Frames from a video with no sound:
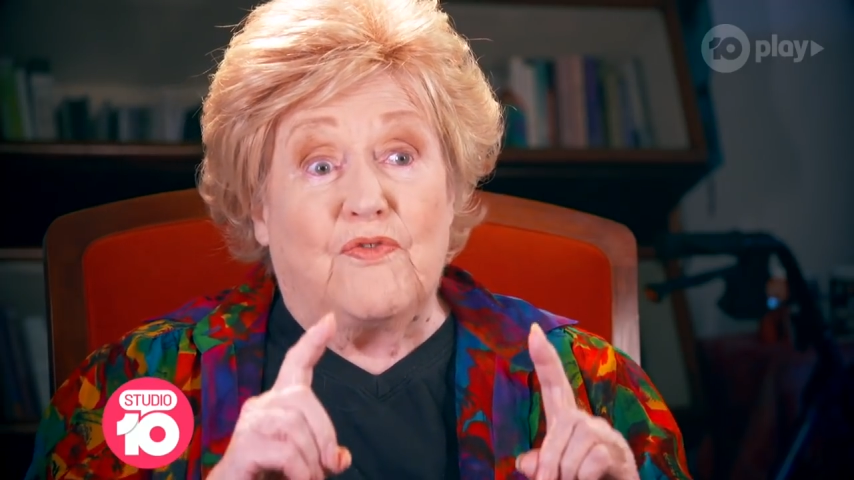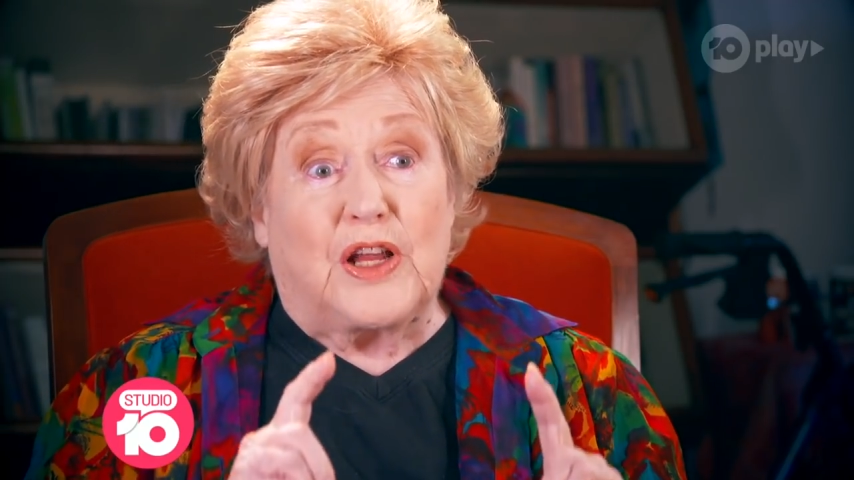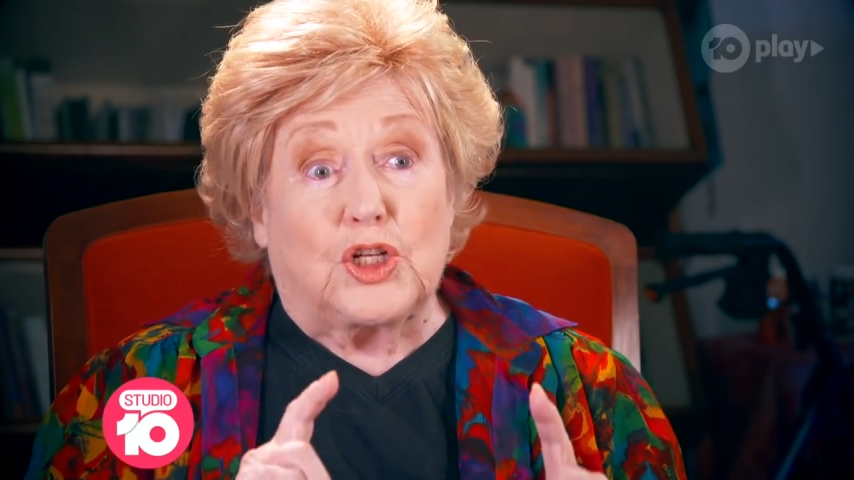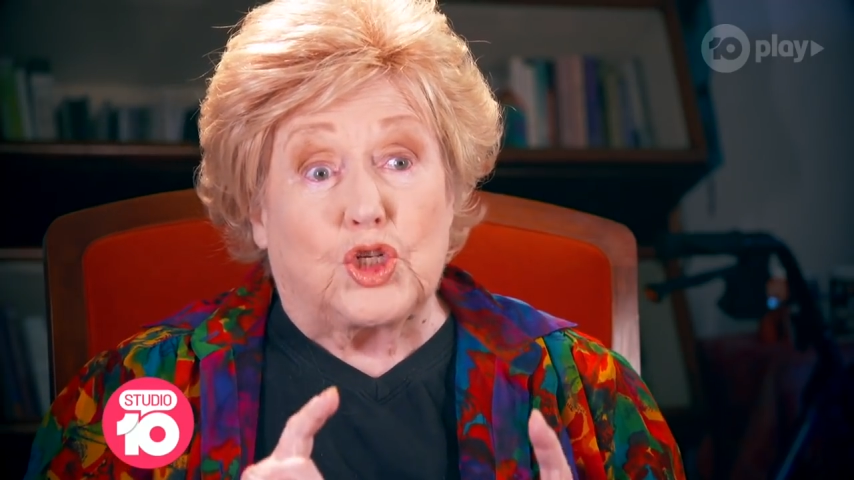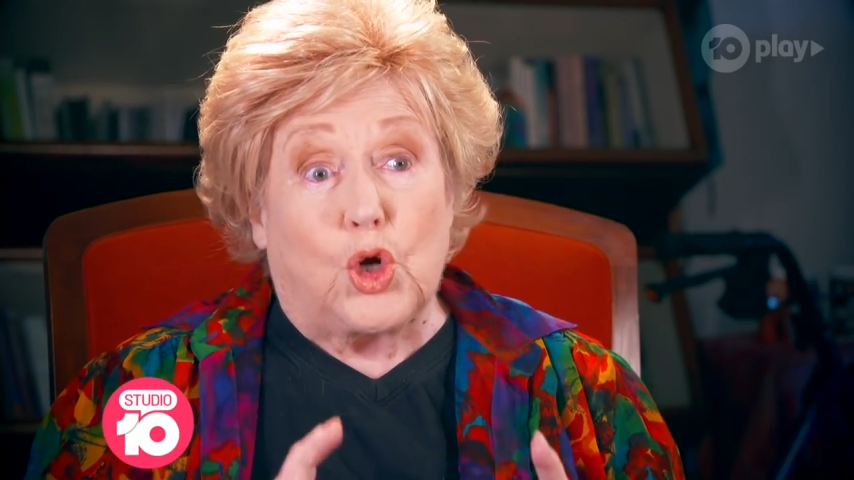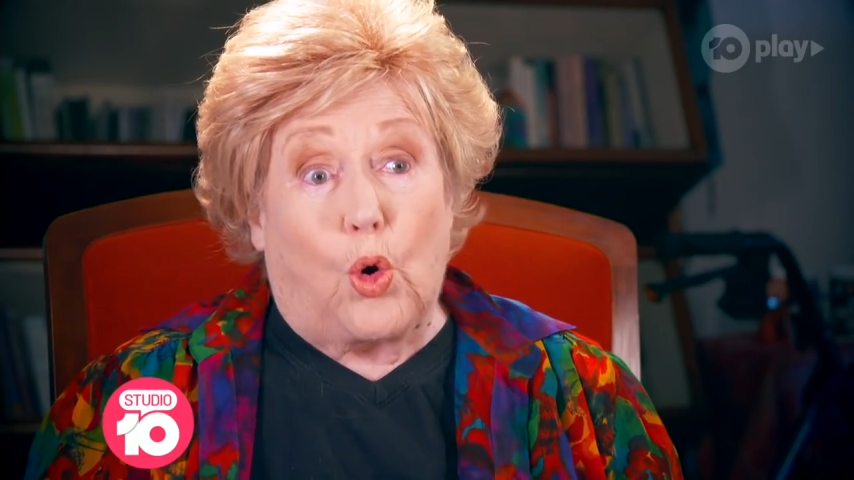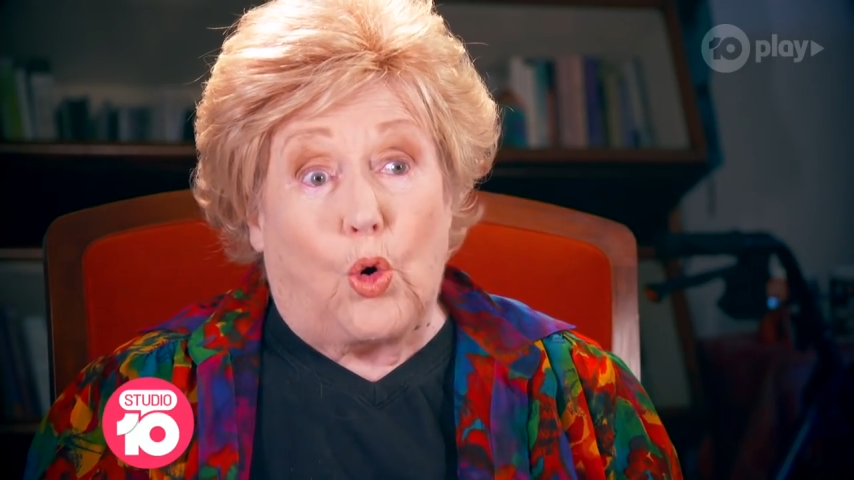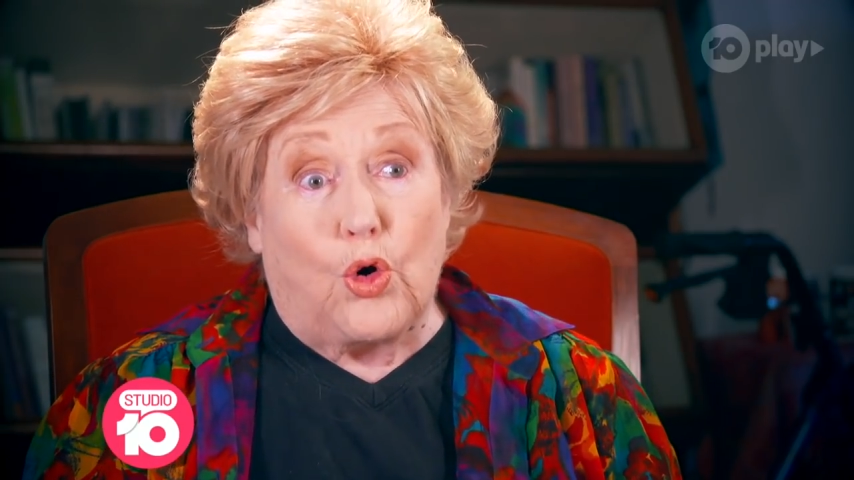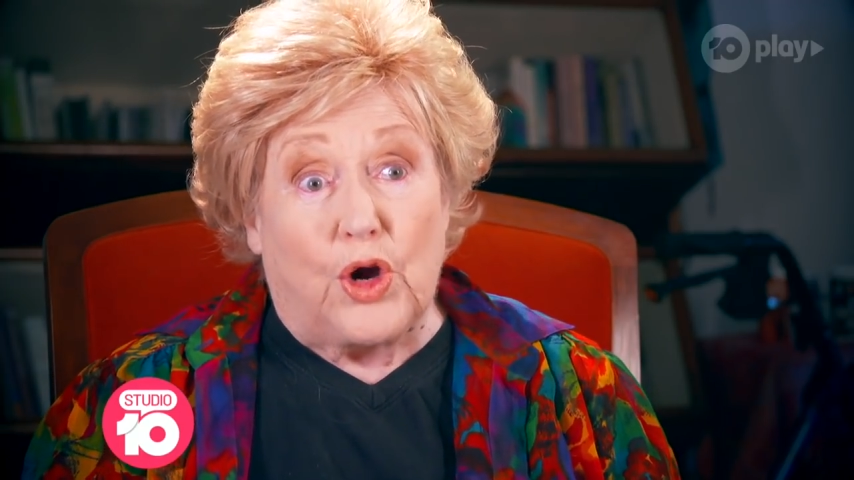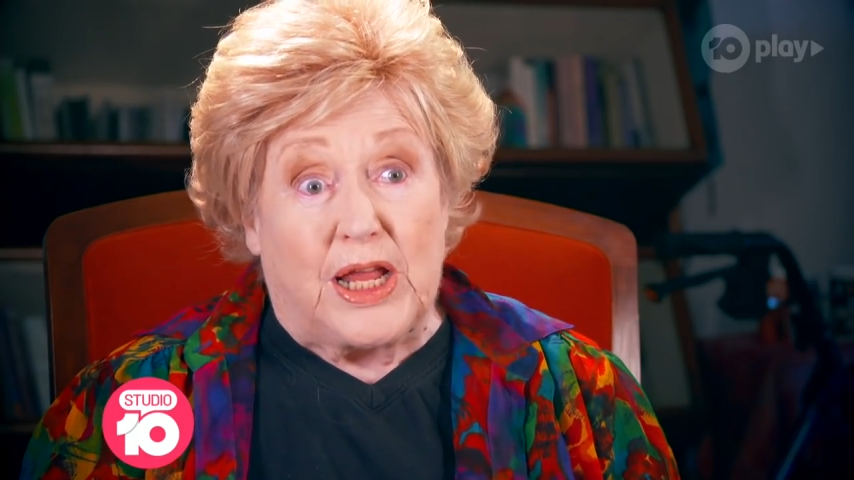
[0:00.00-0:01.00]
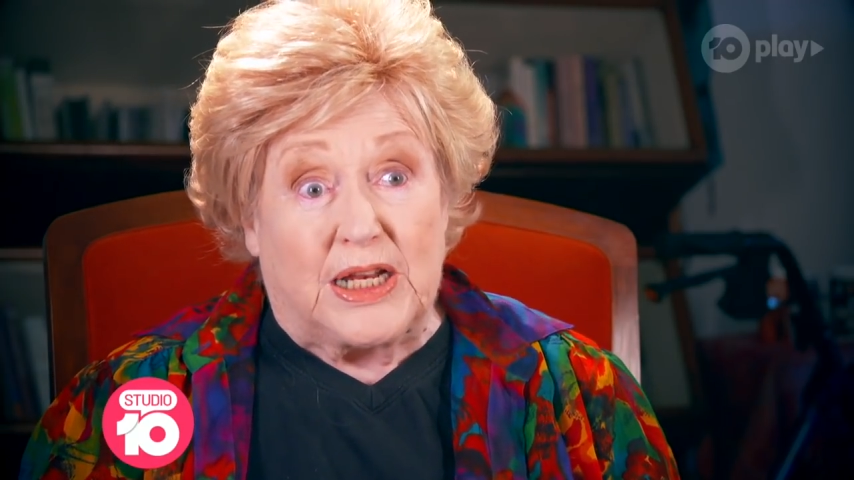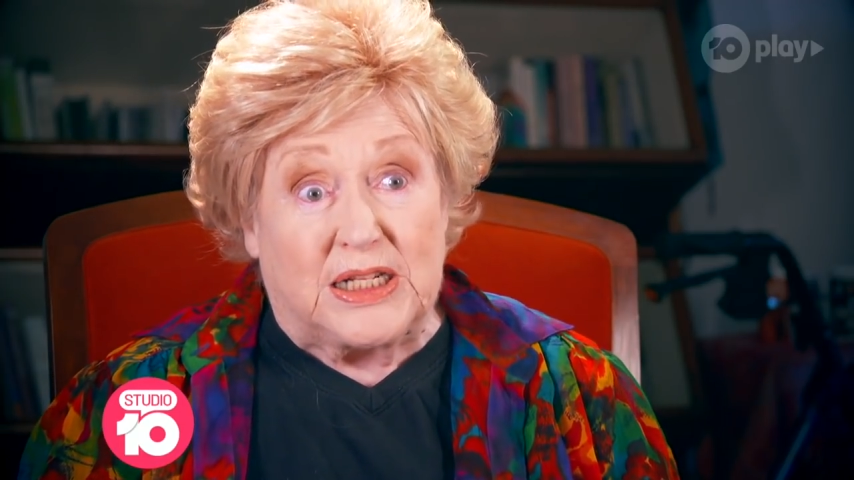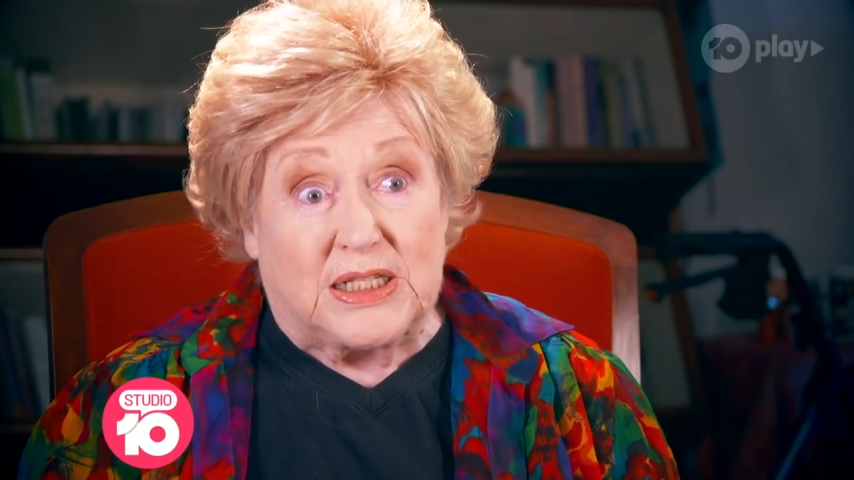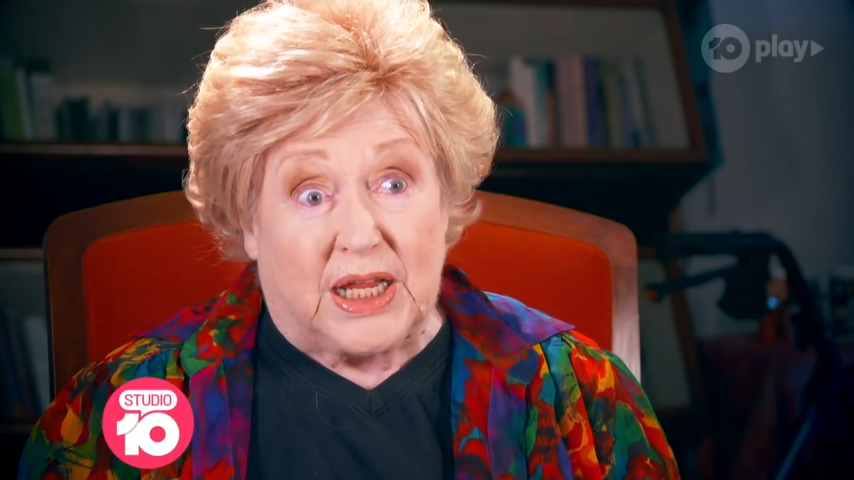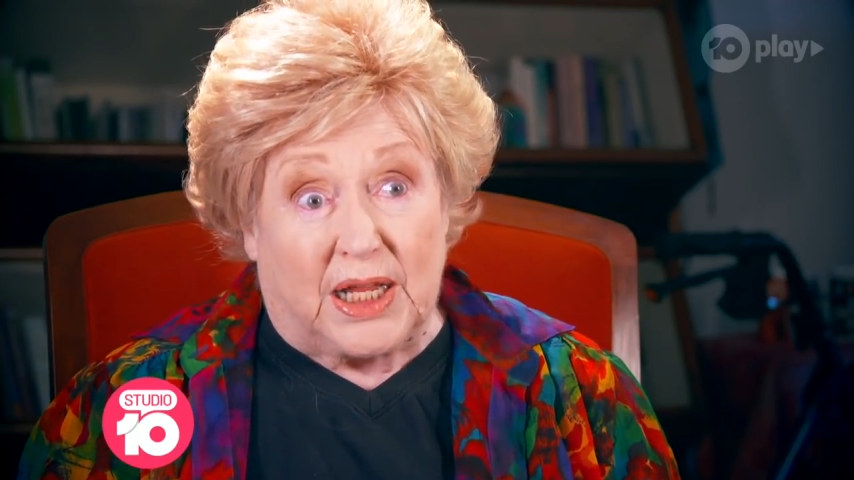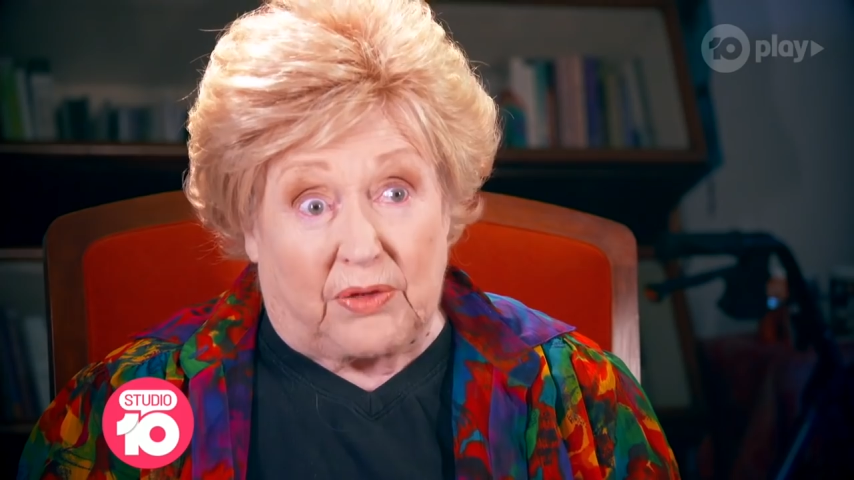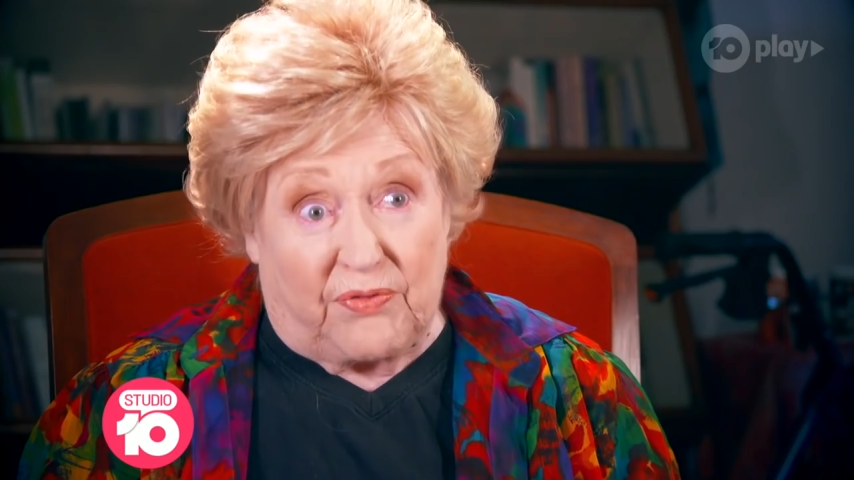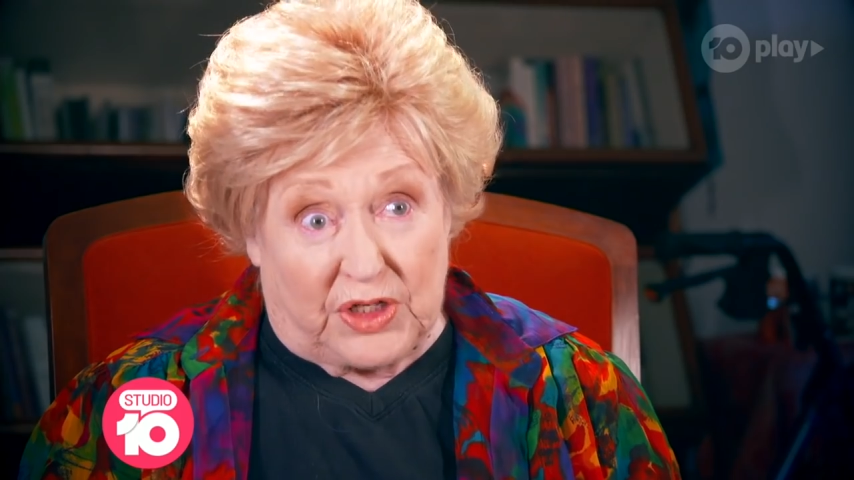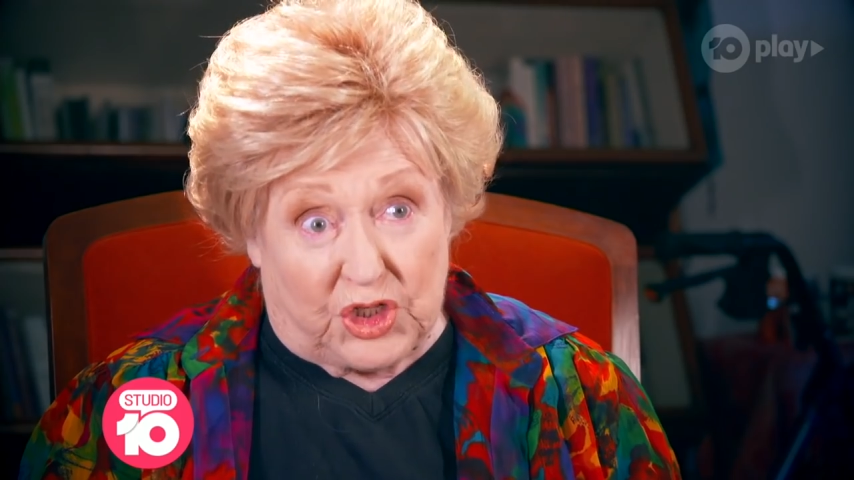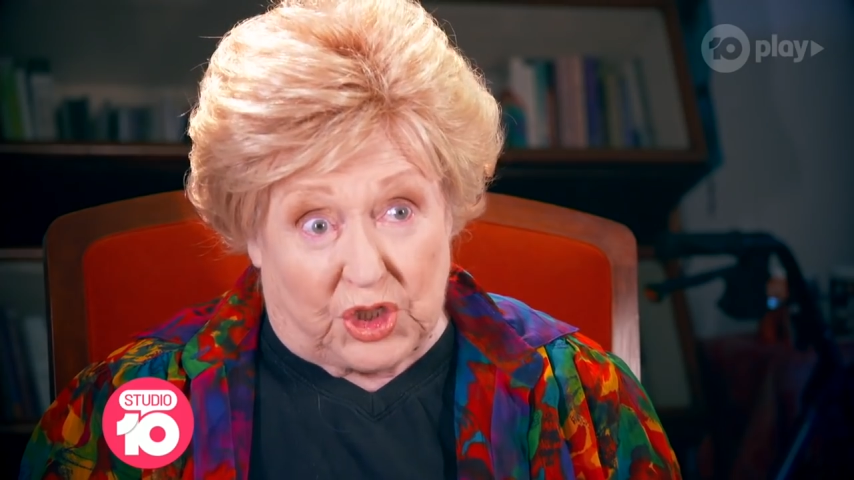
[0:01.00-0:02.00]
Victorian
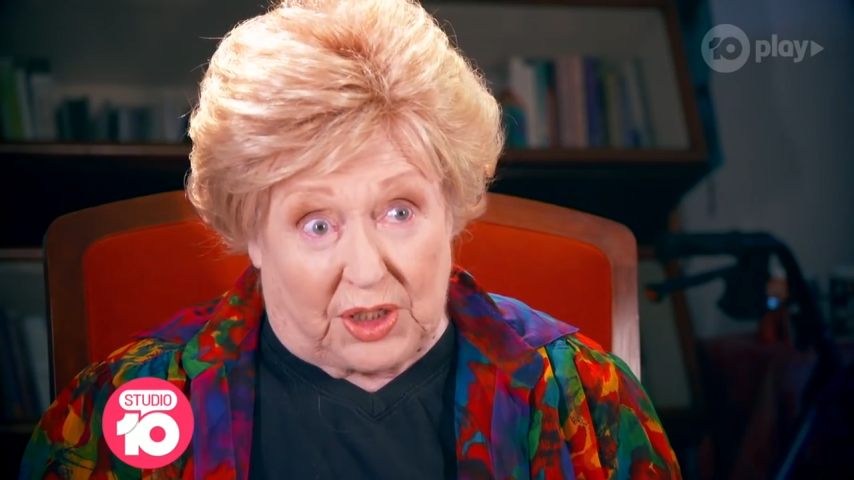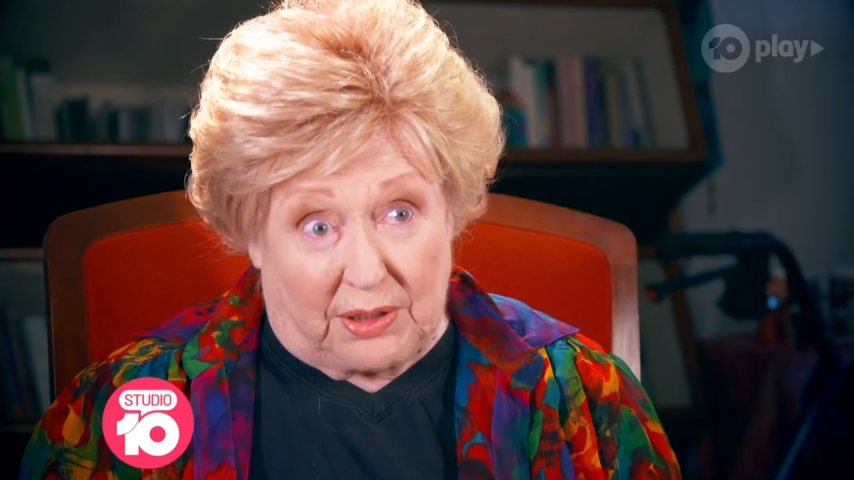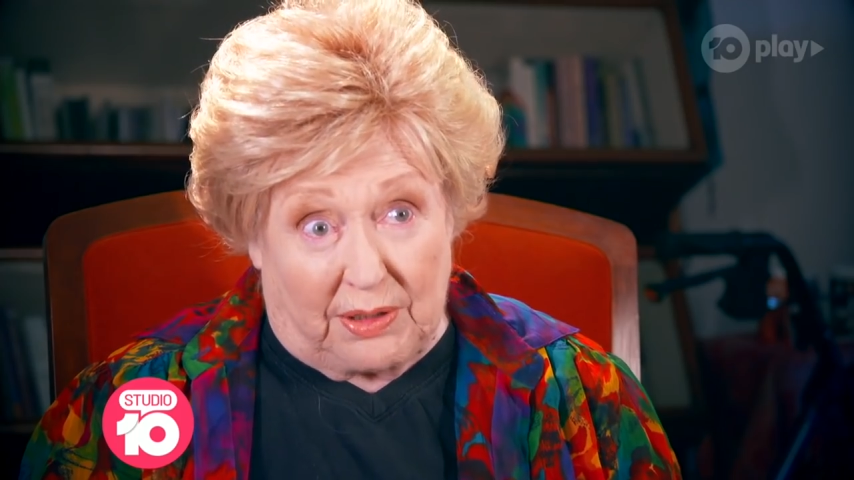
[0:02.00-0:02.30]
television.